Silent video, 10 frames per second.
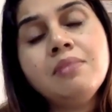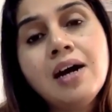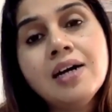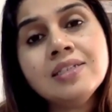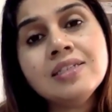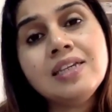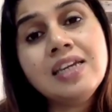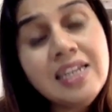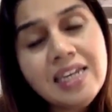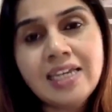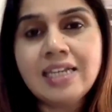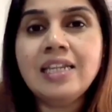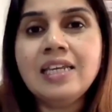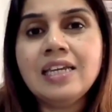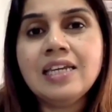marks in
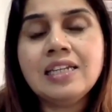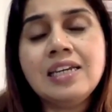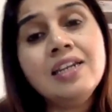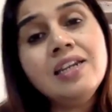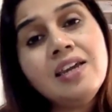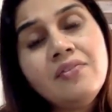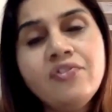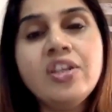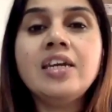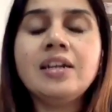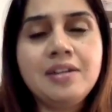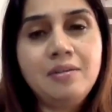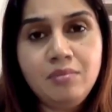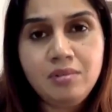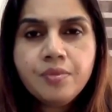aggregate in every
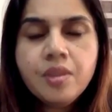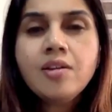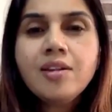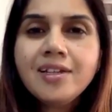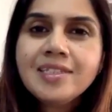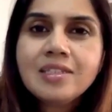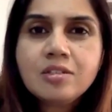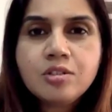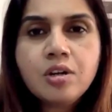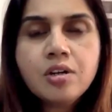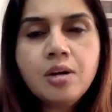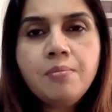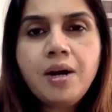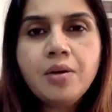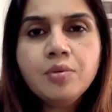attempt. Now let's talk
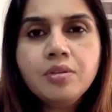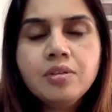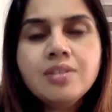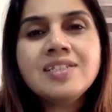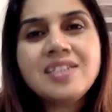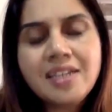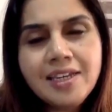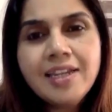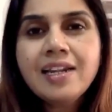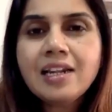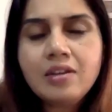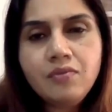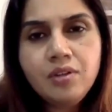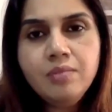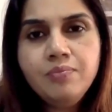about the second
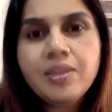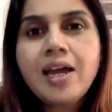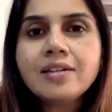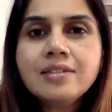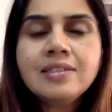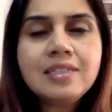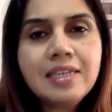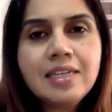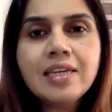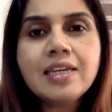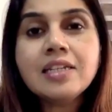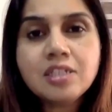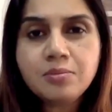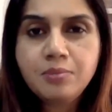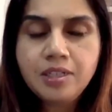level, that is CA
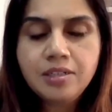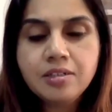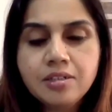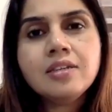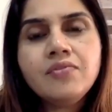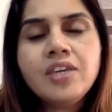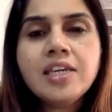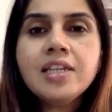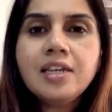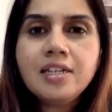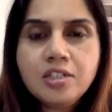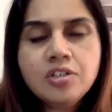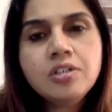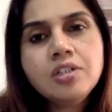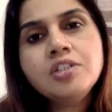Intermediate. We can
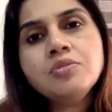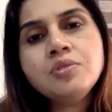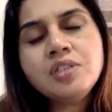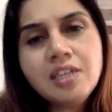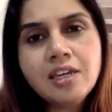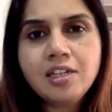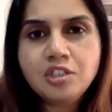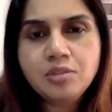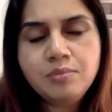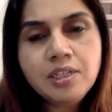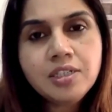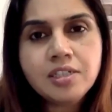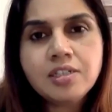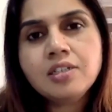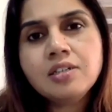enter into CA
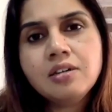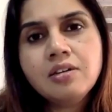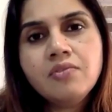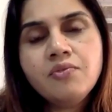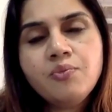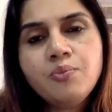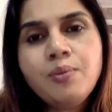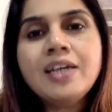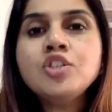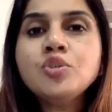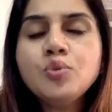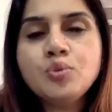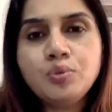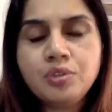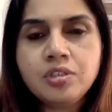Intermediate by
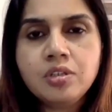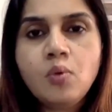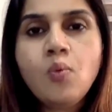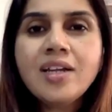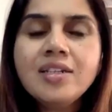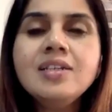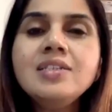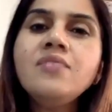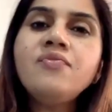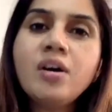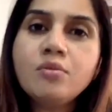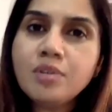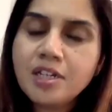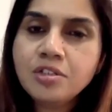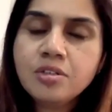2 routes. One is a
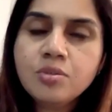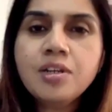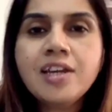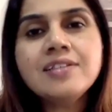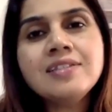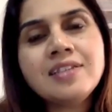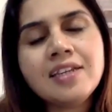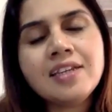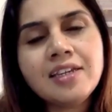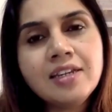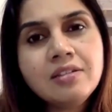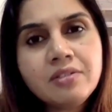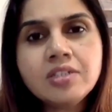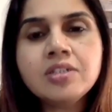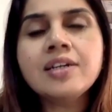foundation route and second
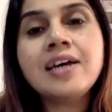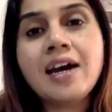is a